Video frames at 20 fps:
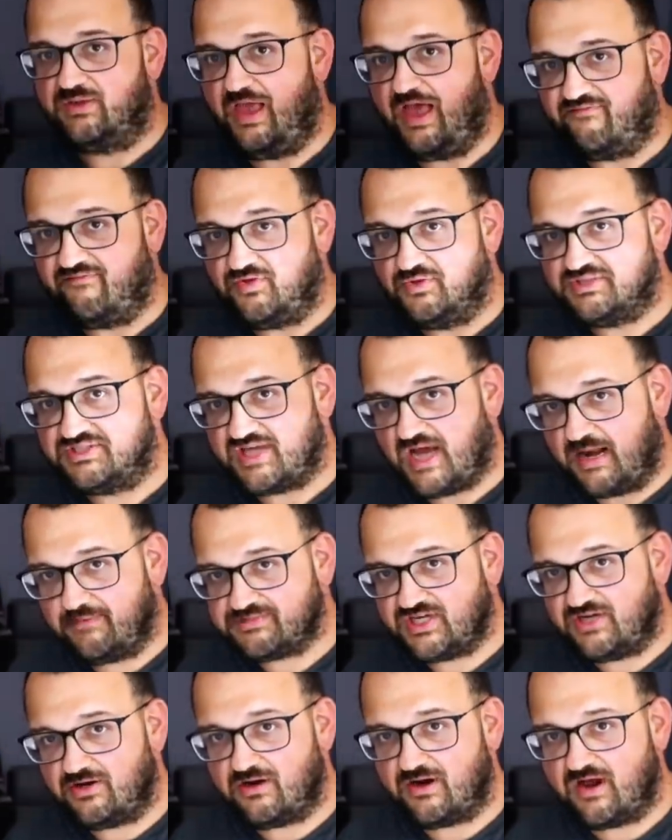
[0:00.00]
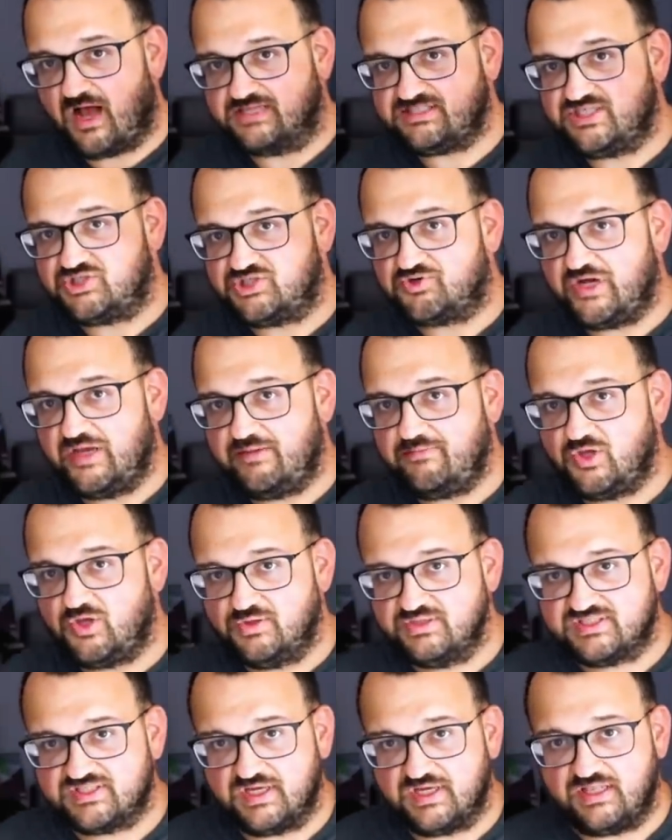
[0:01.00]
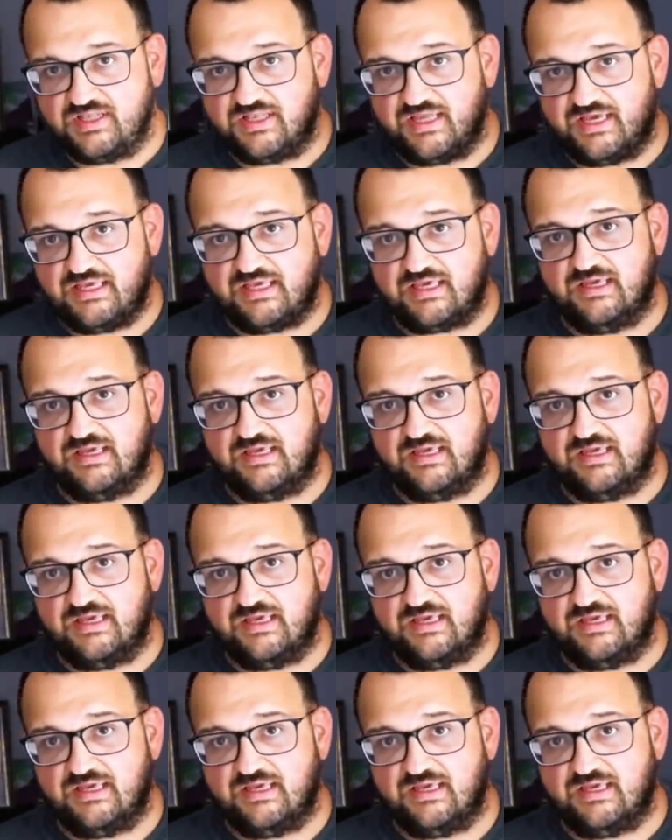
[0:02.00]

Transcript: yeah, if you sign up to CuriosityStream, use the link